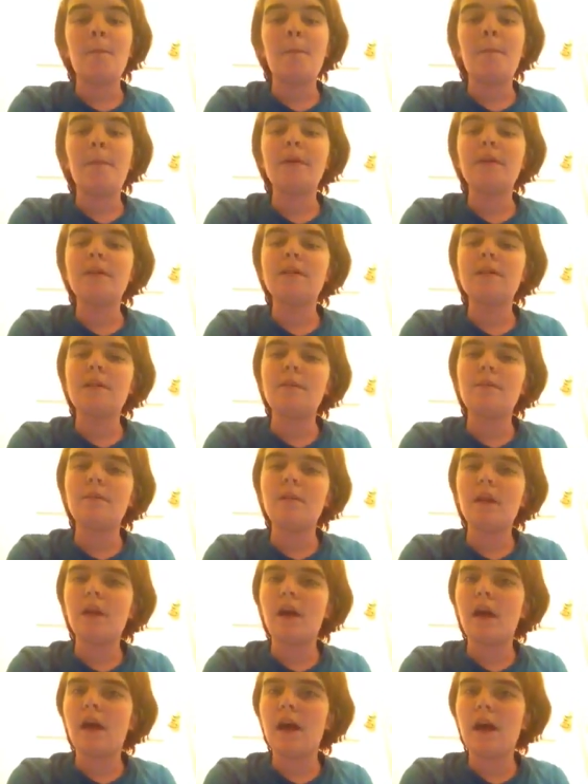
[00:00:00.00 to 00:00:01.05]
but
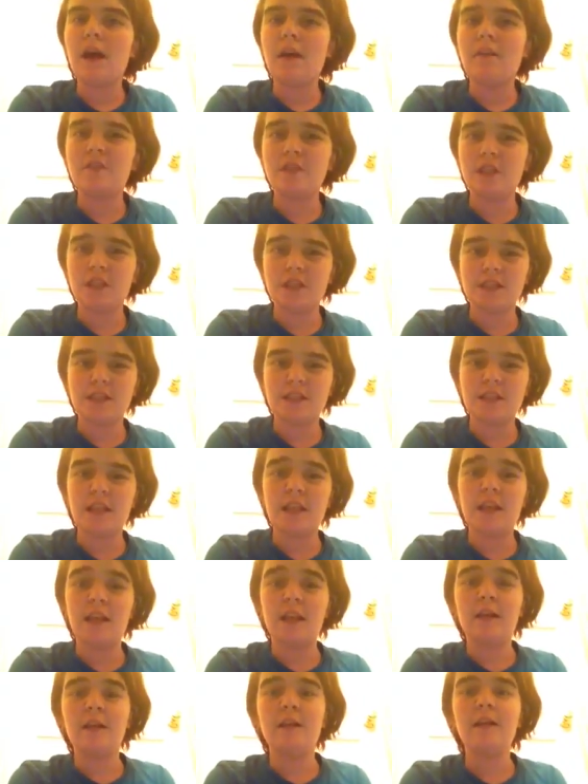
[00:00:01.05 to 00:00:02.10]
something I have just
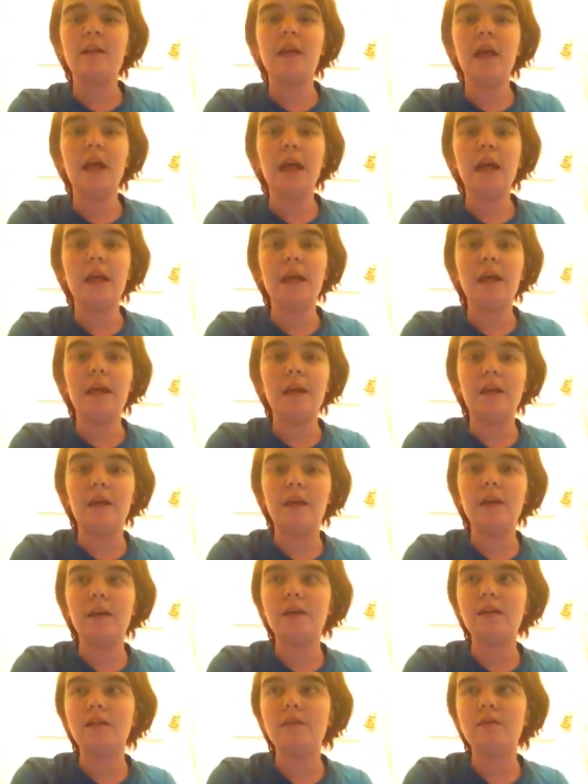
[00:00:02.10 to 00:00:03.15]
seen in,
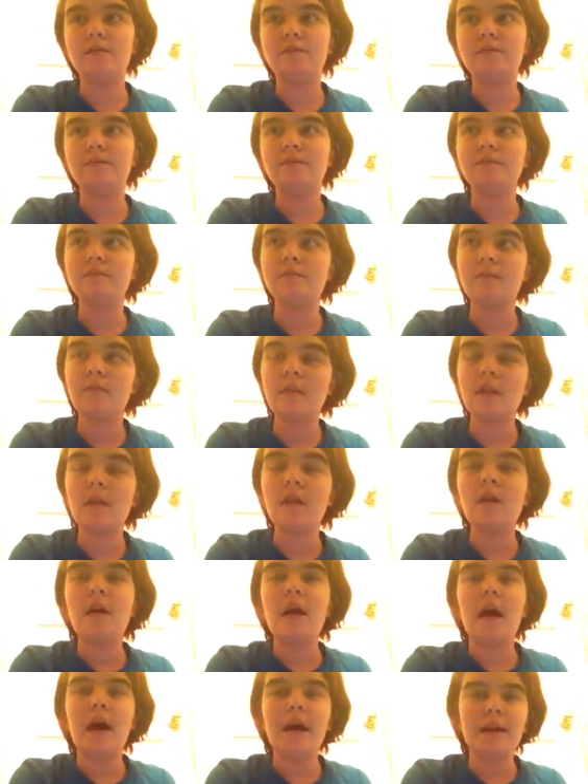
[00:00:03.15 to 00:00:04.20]

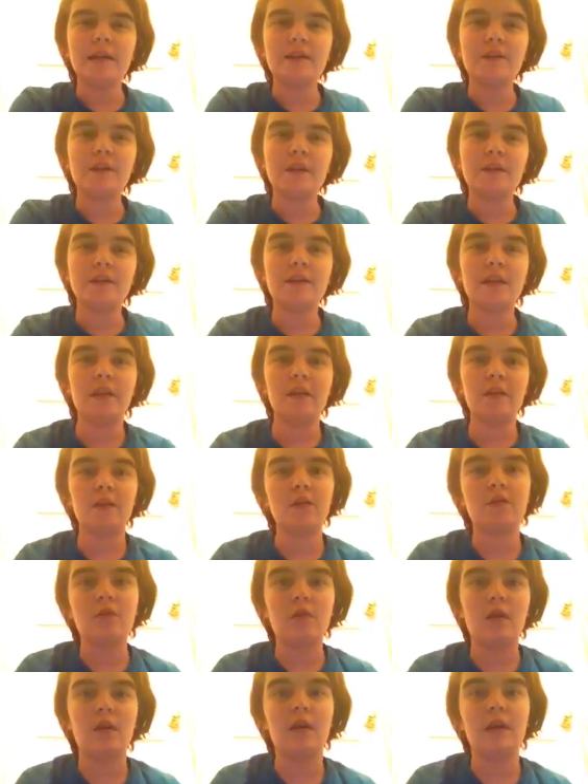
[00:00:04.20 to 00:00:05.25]
I guess you can say, the
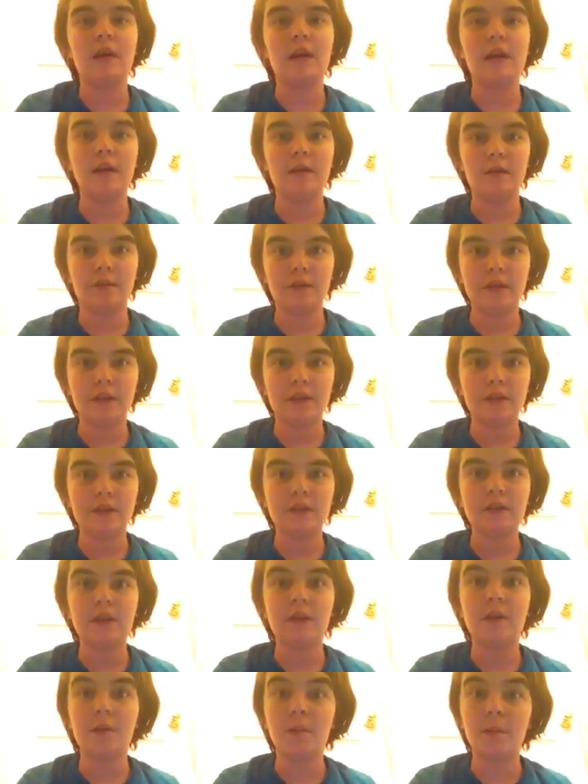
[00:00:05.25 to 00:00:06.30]
chronic illness
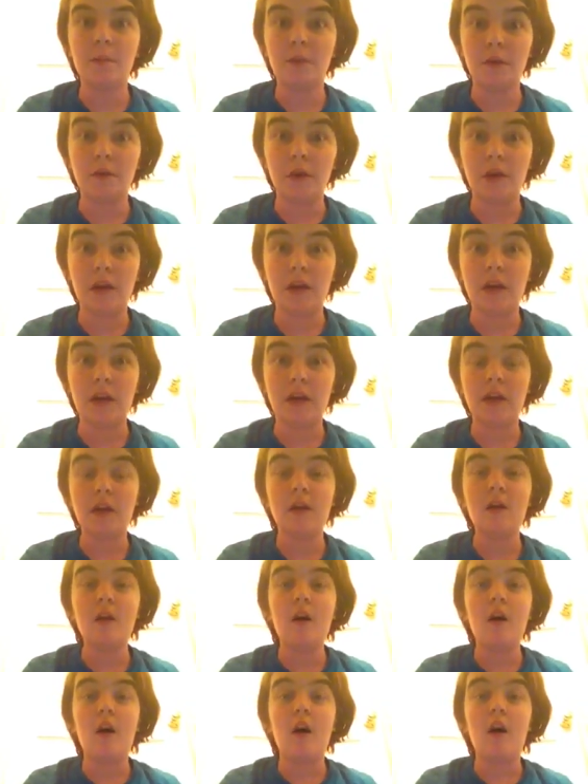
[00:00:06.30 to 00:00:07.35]
community
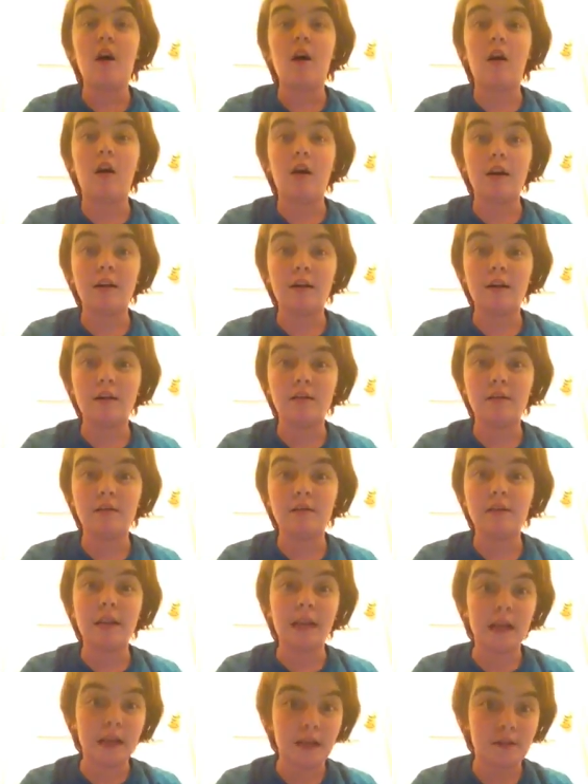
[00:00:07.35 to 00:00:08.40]
on
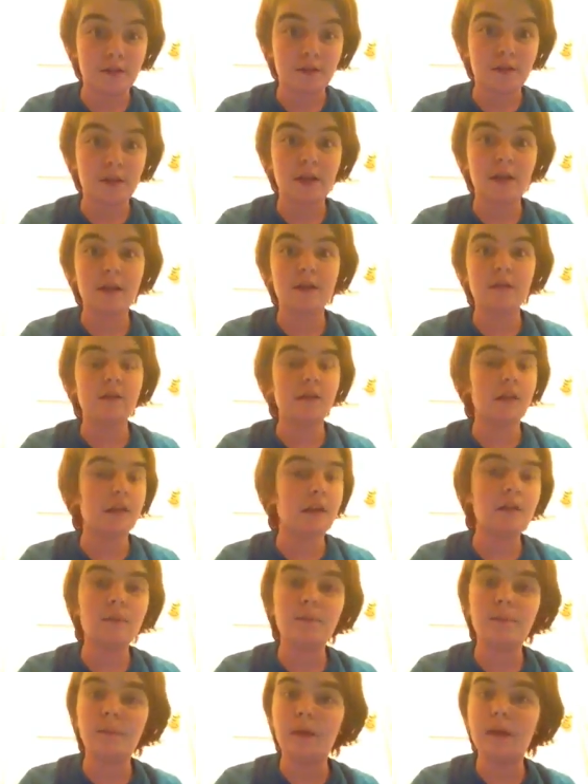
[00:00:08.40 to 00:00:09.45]
the internet.
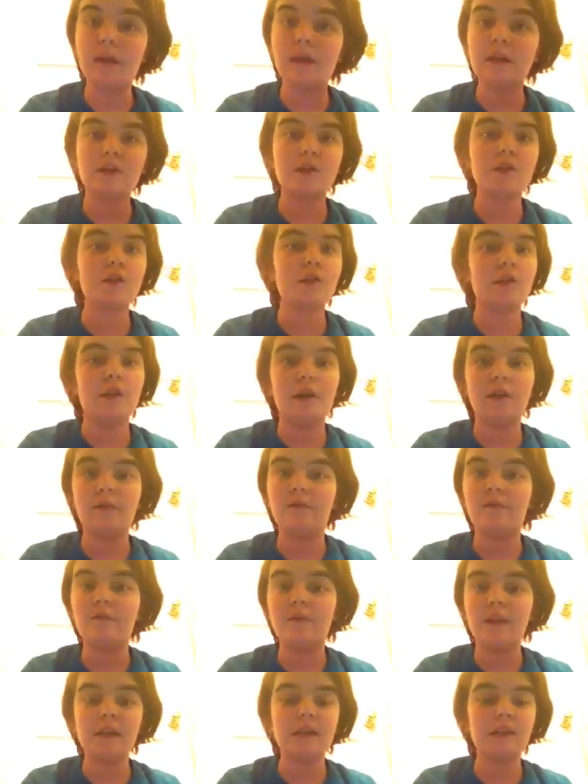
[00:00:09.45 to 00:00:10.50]
It be Instagram,
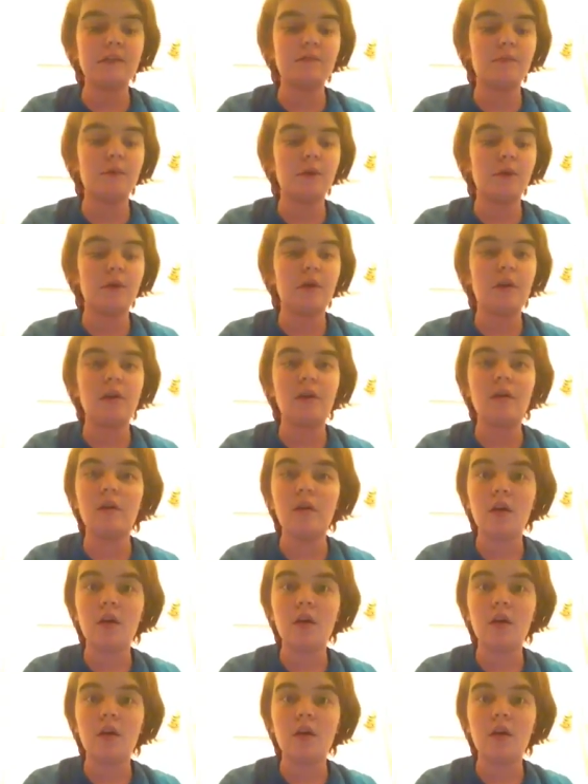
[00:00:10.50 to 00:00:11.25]
Facebook,